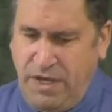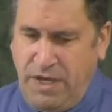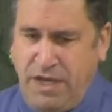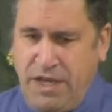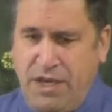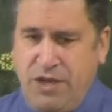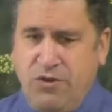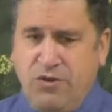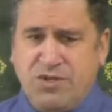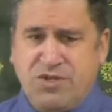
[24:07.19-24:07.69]

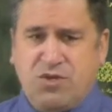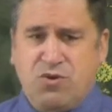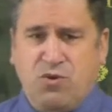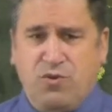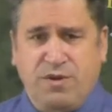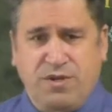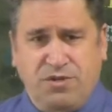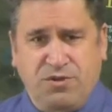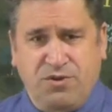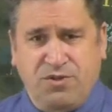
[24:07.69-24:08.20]
He is
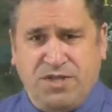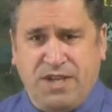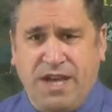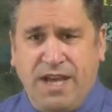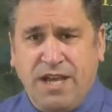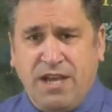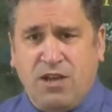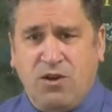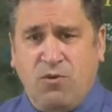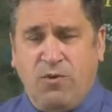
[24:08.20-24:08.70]
going to
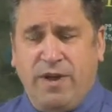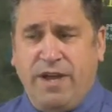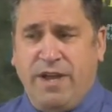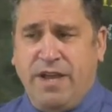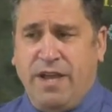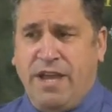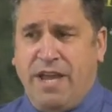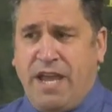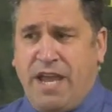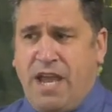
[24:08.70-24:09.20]
take
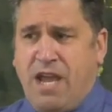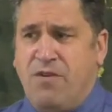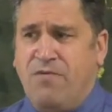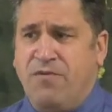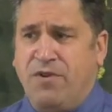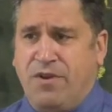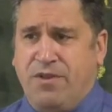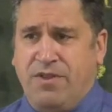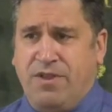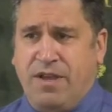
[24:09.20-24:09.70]
away
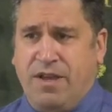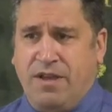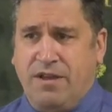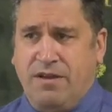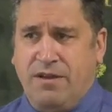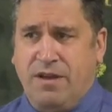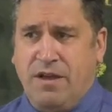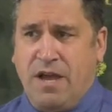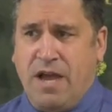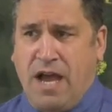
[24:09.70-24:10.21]
everything
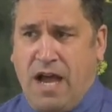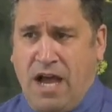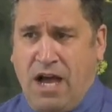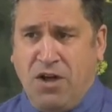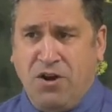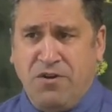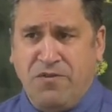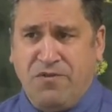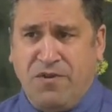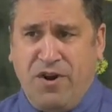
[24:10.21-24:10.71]

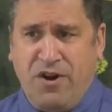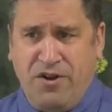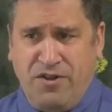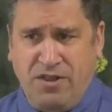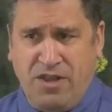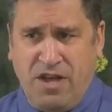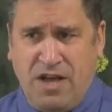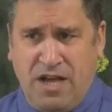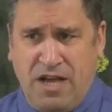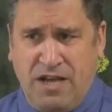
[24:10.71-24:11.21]
out of our
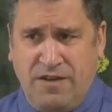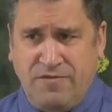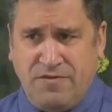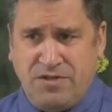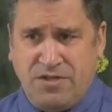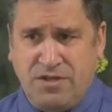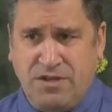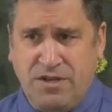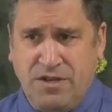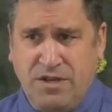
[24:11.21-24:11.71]

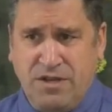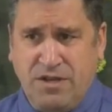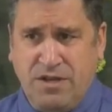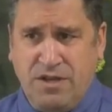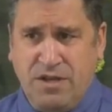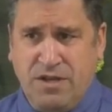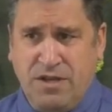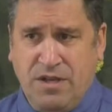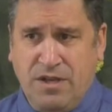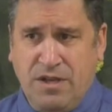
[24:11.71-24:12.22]
lives
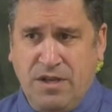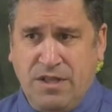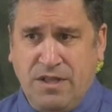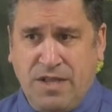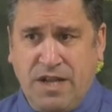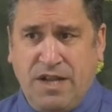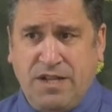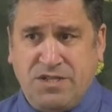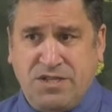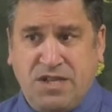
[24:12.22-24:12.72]

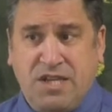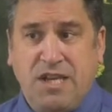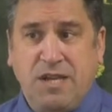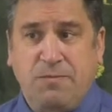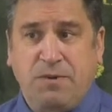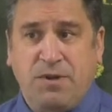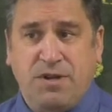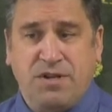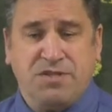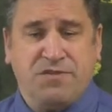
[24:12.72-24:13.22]
that is
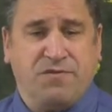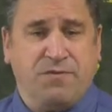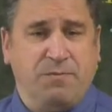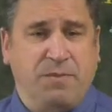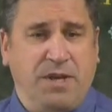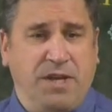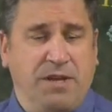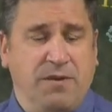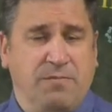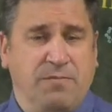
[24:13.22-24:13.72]
keeping us from
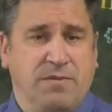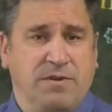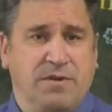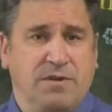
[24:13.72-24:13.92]
Him.